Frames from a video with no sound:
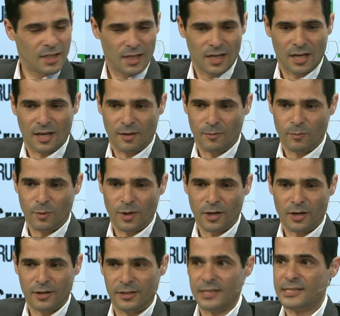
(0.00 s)
Um, we
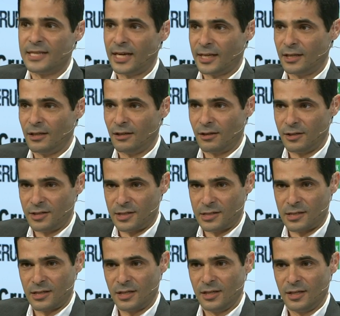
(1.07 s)
are the second largest
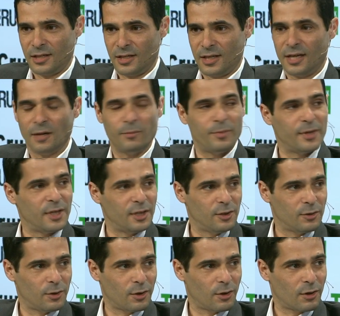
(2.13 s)
company in New
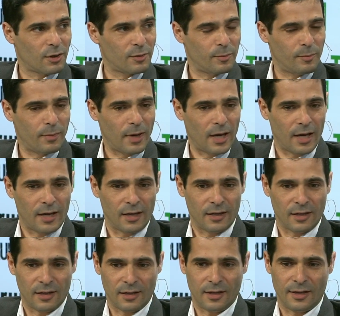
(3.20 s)
York by
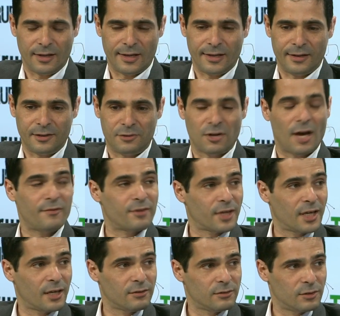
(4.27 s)
uh, driver
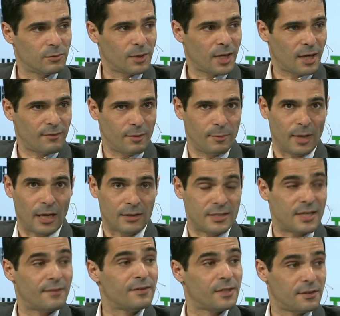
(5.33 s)
count. We have about
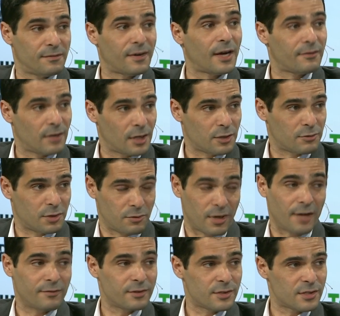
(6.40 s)
7,500
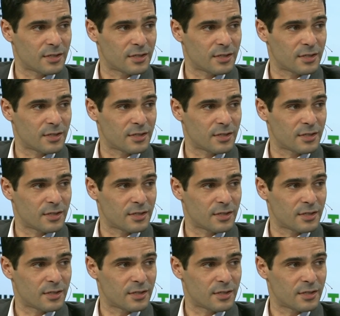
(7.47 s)
drivers.